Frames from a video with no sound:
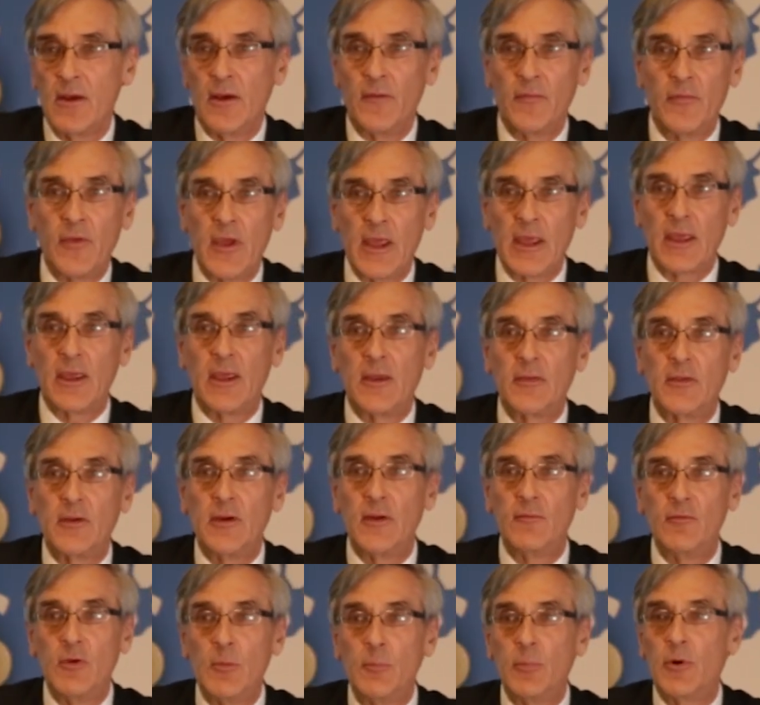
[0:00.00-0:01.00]
of thinking that
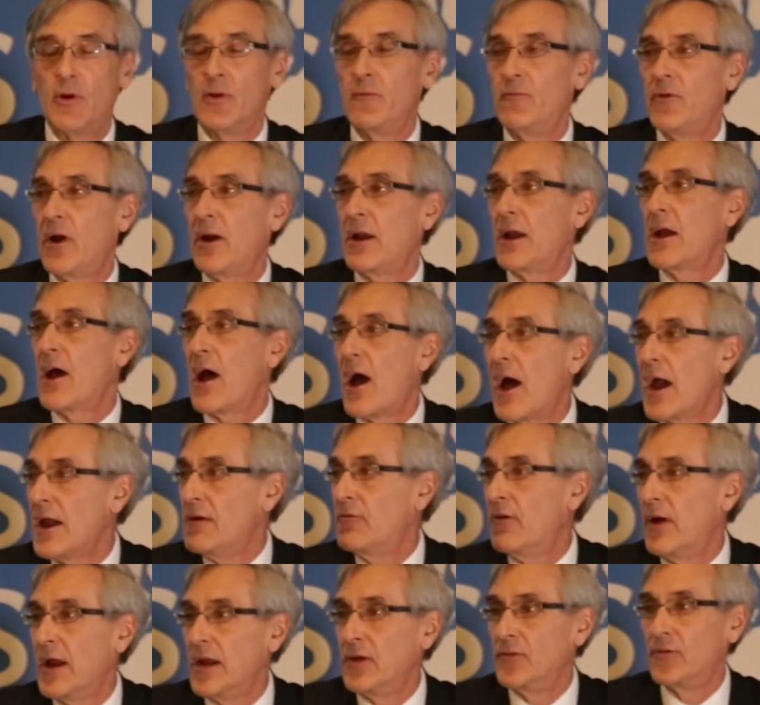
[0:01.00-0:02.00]
if you put a very high
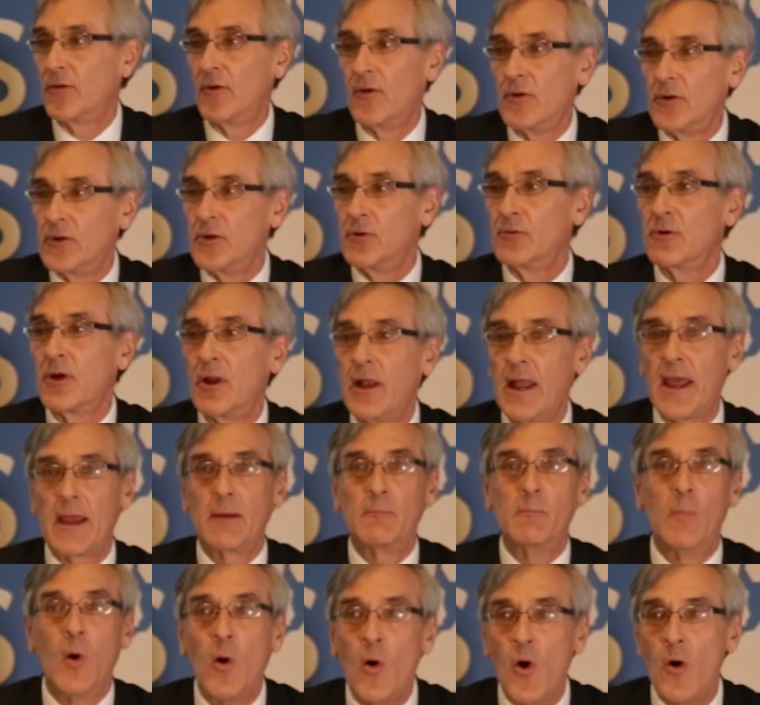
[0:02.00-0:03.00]
rate on, you
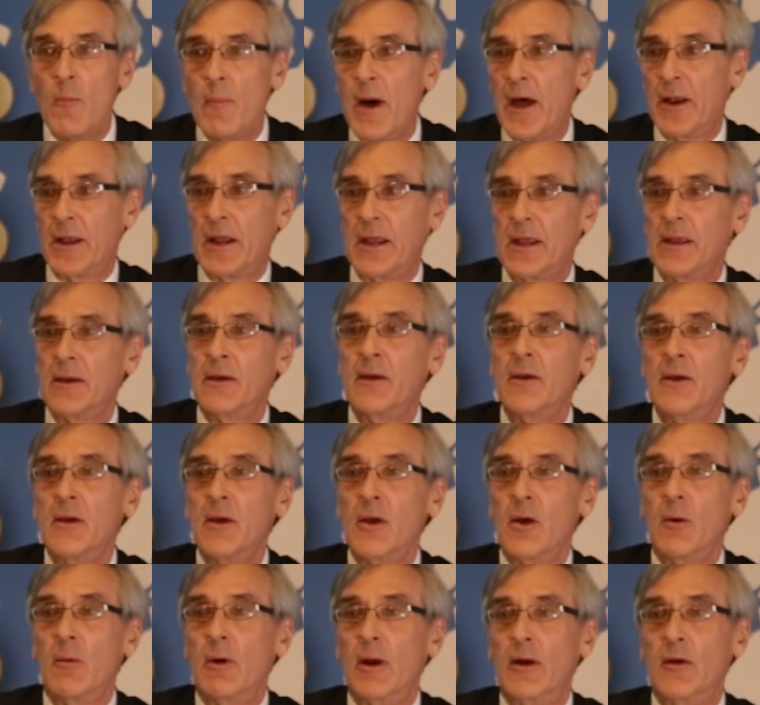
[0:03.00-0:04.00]
collect more money,
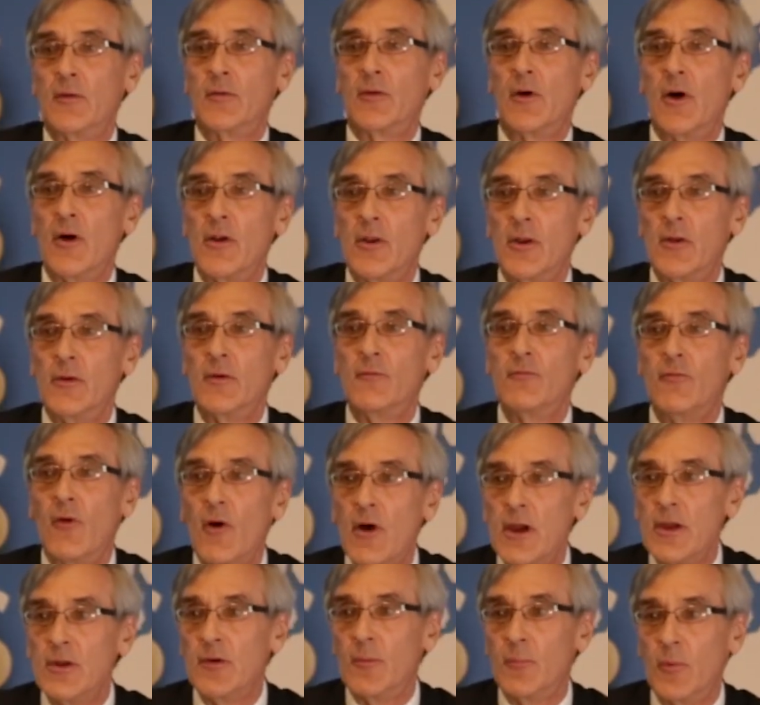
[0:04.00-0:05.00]
whereas on an
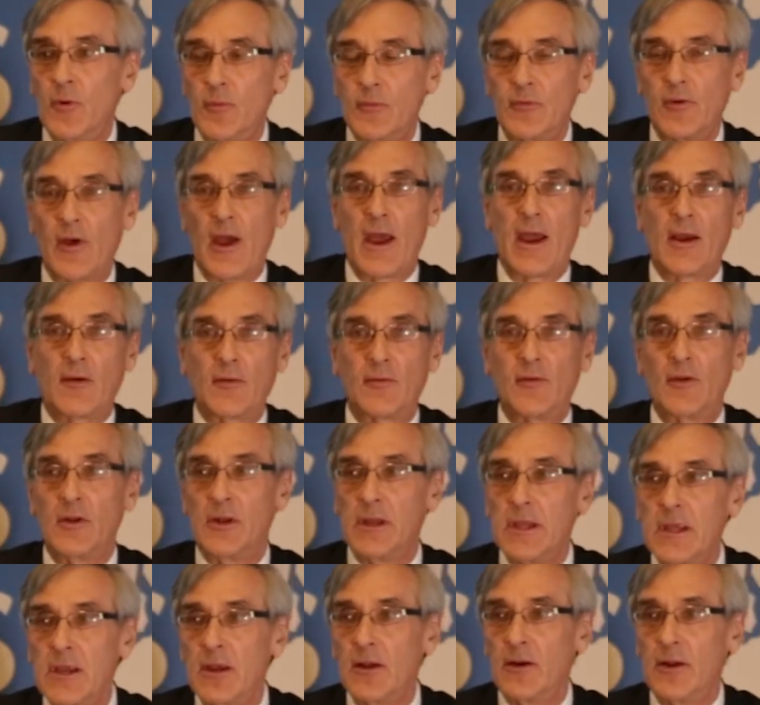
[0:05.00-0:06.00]
avoidable tax, a
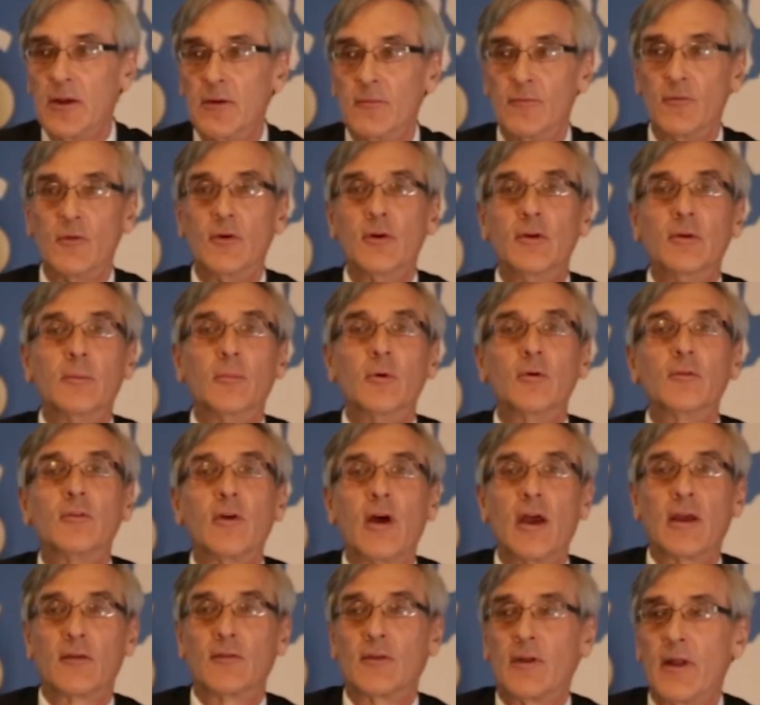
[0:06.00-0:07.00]
legally avoidable
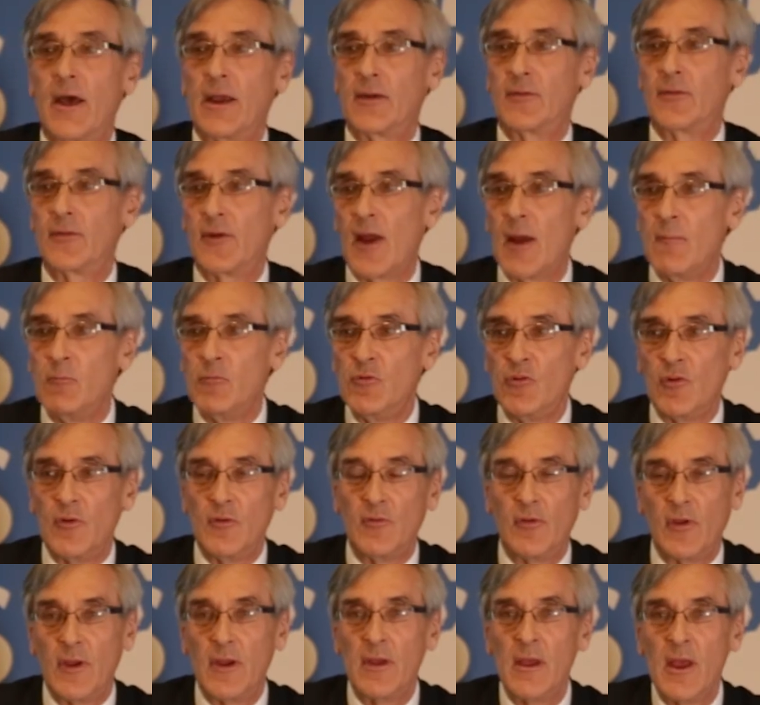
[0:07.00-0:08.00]
tax like stamp
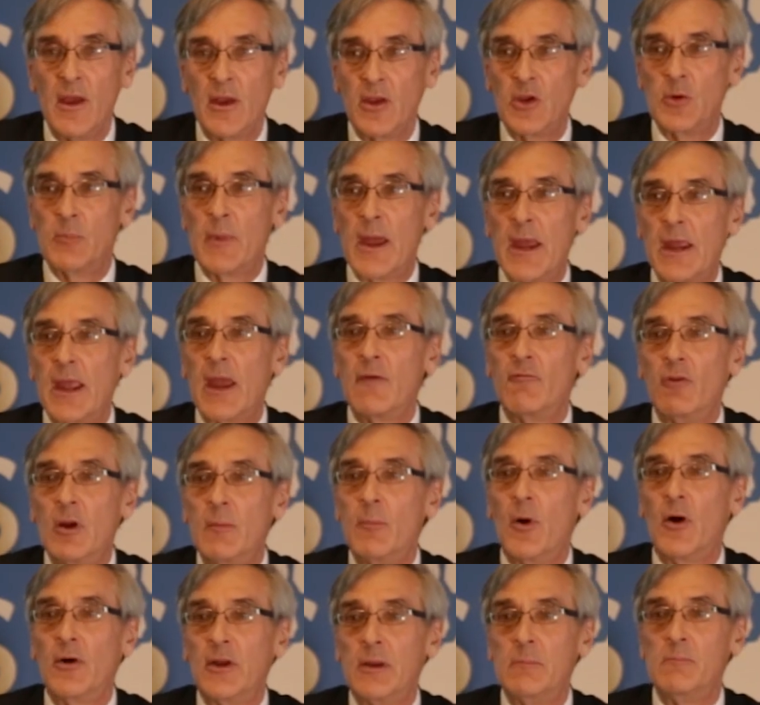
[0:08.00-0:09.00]
duty, you make
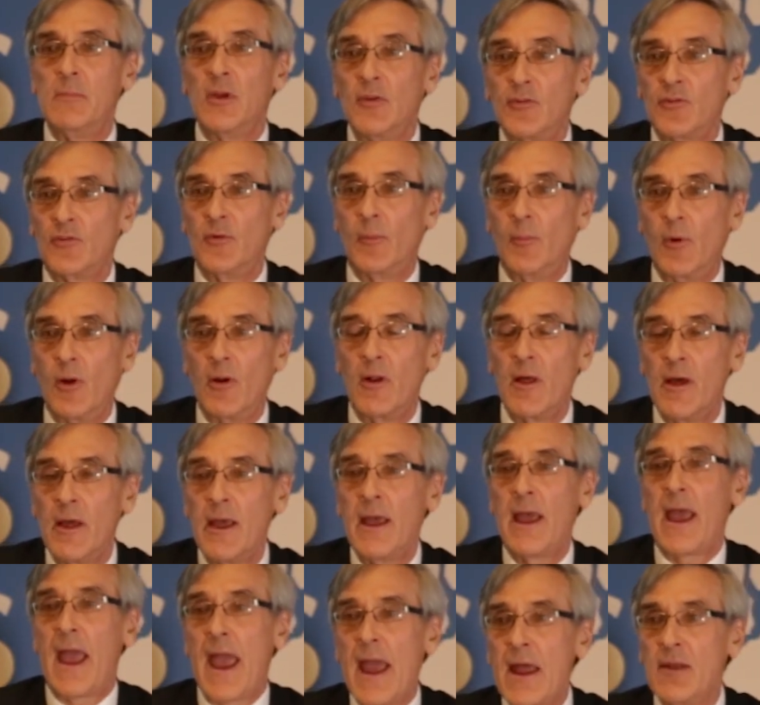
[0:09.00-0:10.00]
everybody miserable
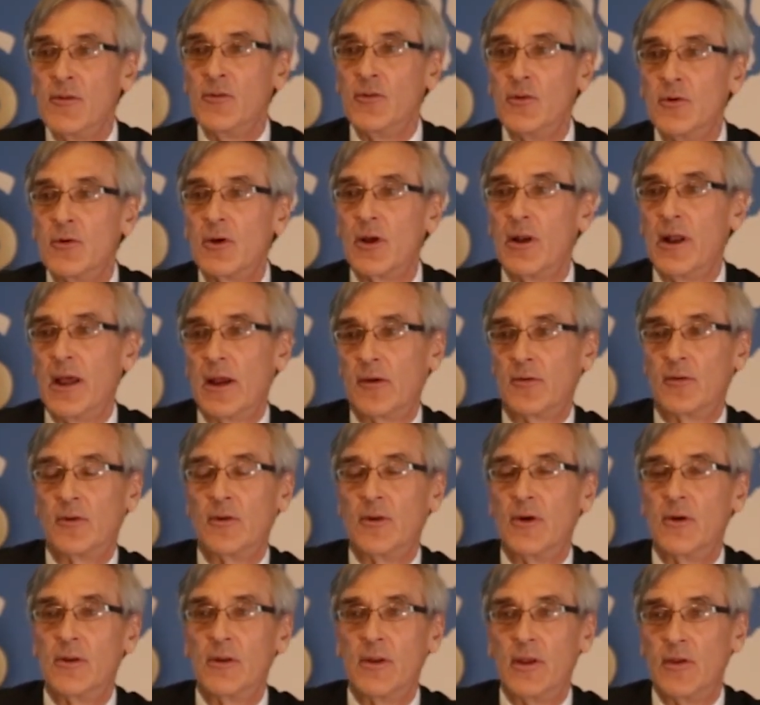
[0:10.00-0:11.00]
and you collect a
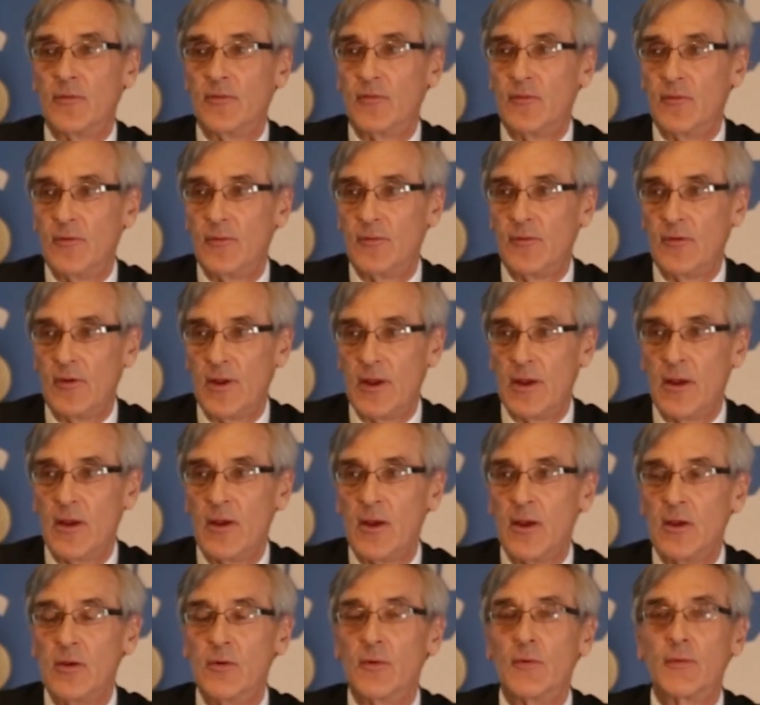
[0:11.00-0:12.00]
lot less duty
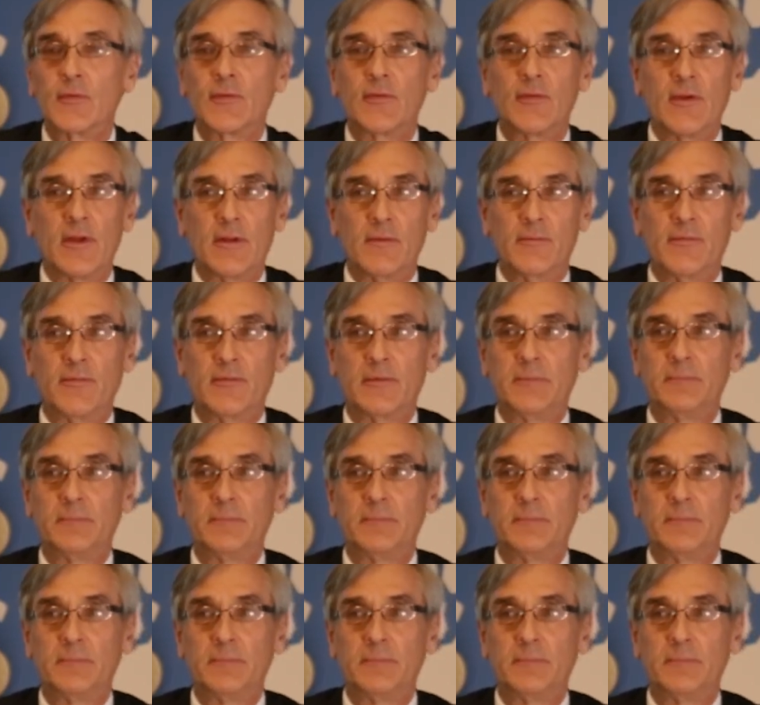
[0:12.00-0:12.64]
yourself.